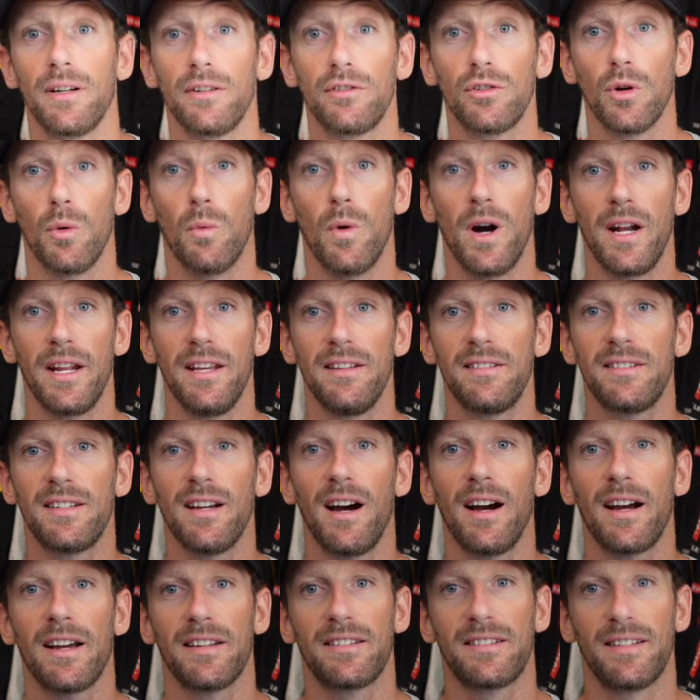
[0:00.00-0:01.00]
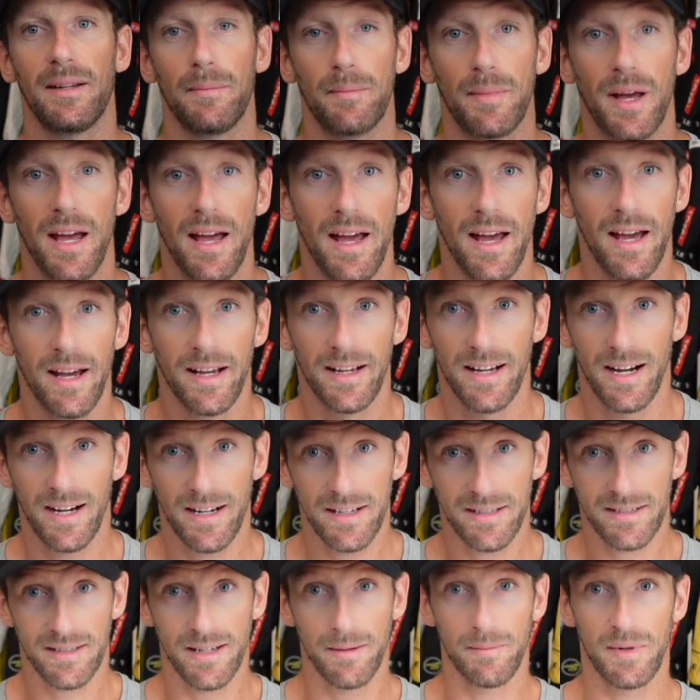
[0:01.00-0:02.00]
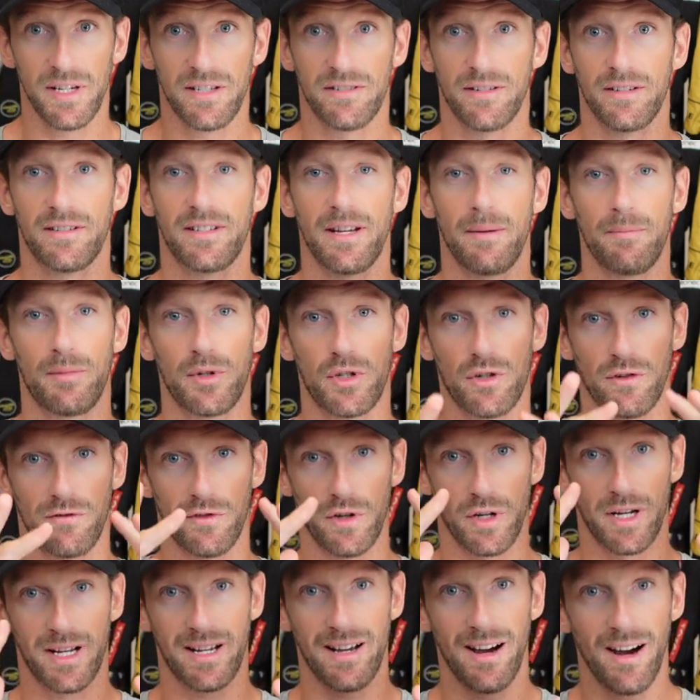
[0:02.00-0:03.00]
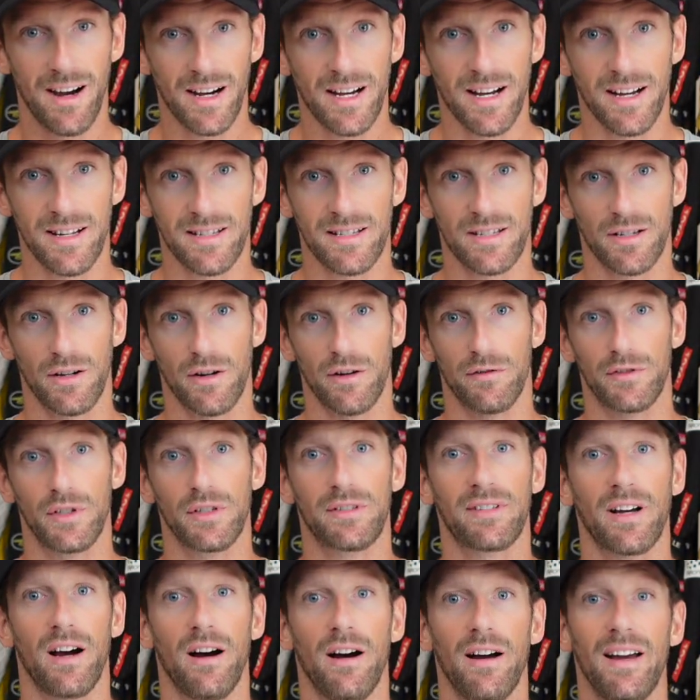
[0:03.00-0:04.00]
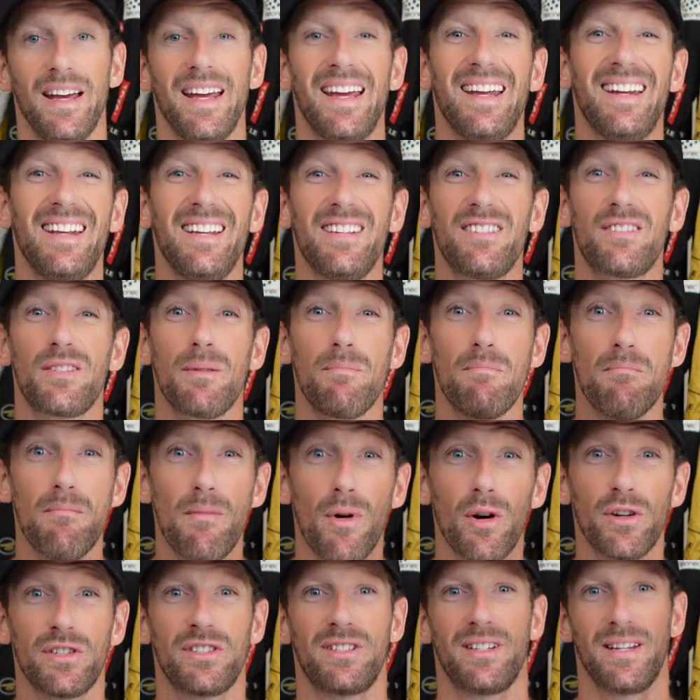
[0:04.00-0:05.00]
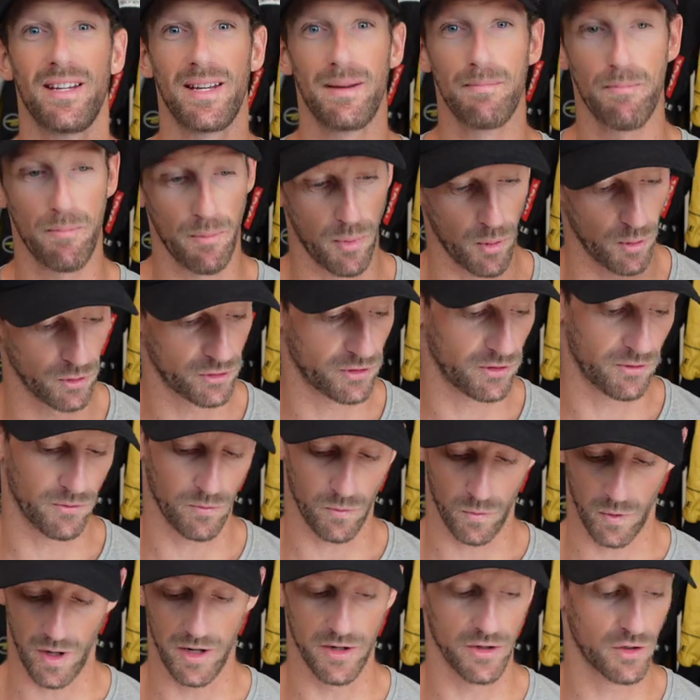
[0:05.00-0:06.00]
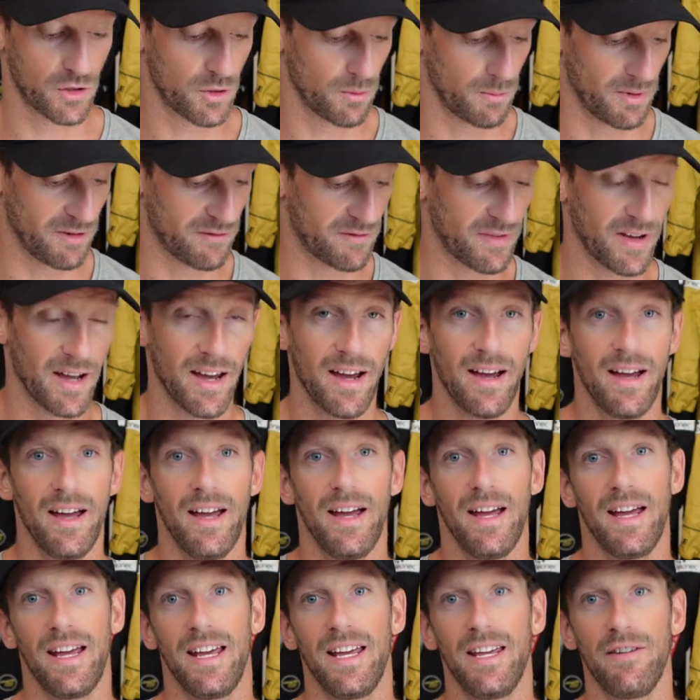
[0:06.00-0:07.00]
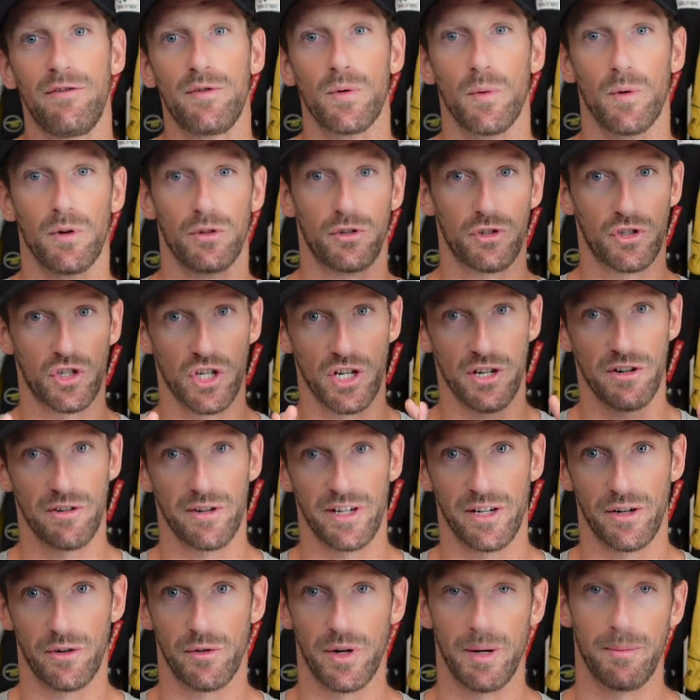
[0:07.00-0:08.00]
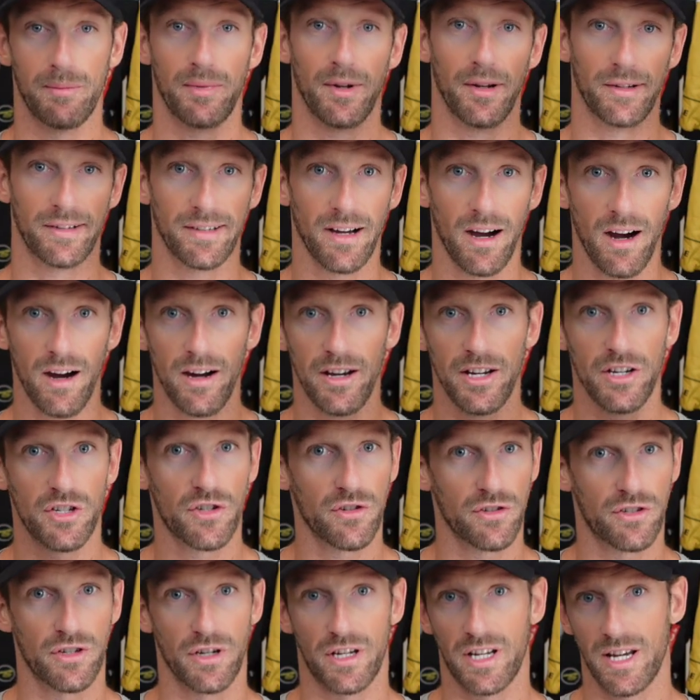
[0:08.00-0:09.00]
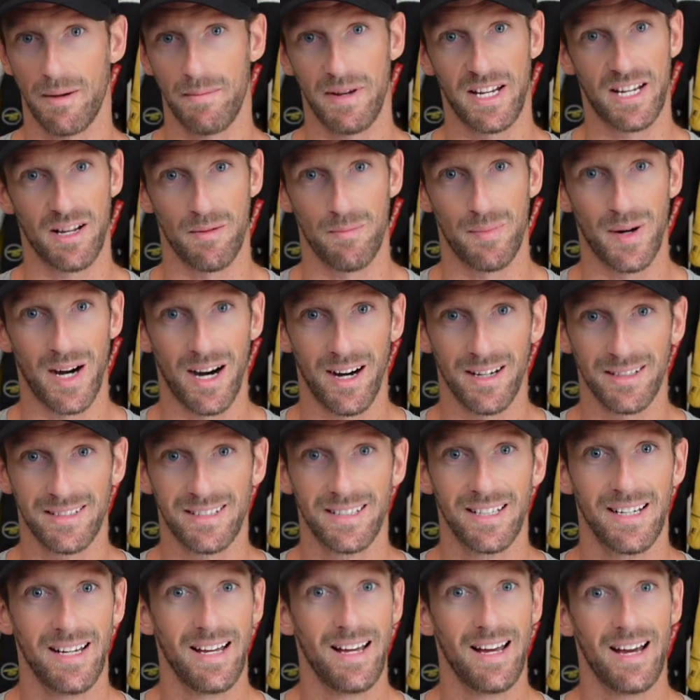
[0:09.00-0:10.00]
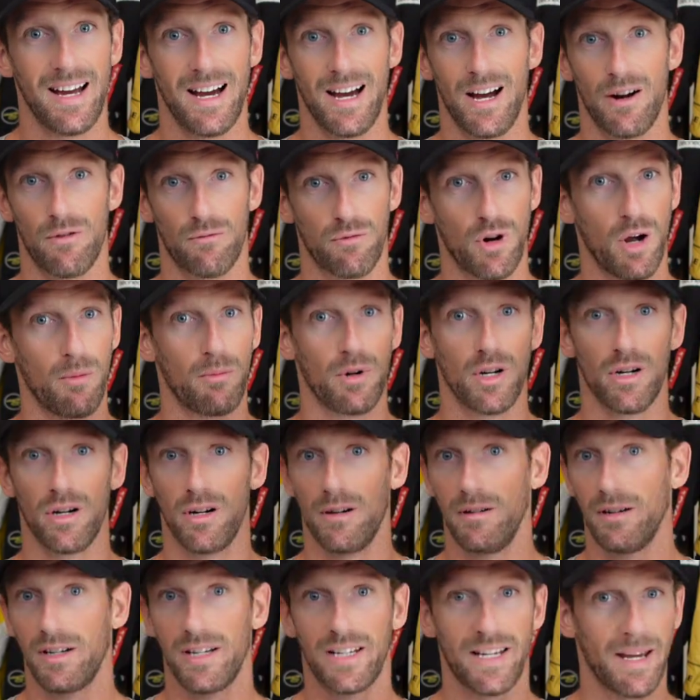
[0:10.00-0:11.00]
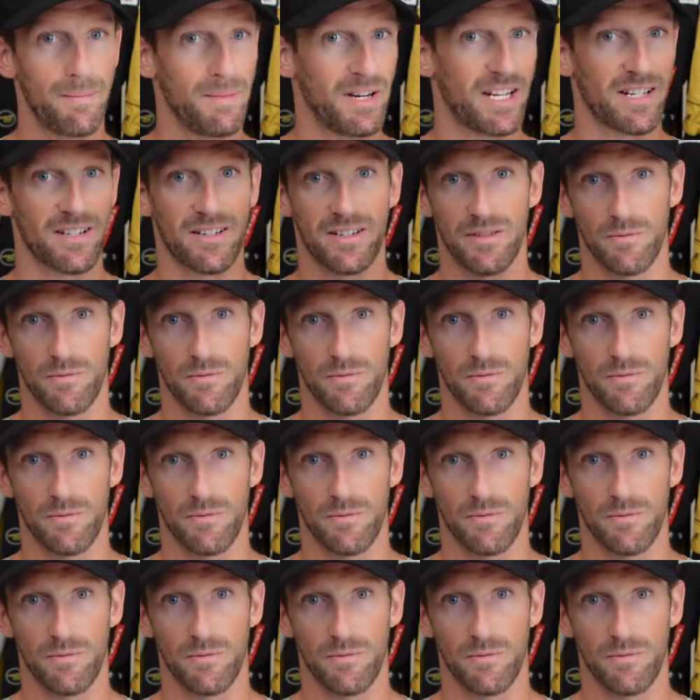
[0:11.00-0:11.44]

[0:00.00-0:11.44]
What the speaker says: So what is carcass temp? Carcass temp is the temperature of the carcass of the tire. It is the most important one, to be fair, if you want to generate the grip. A tire is just a chemical part, rubber, chemicals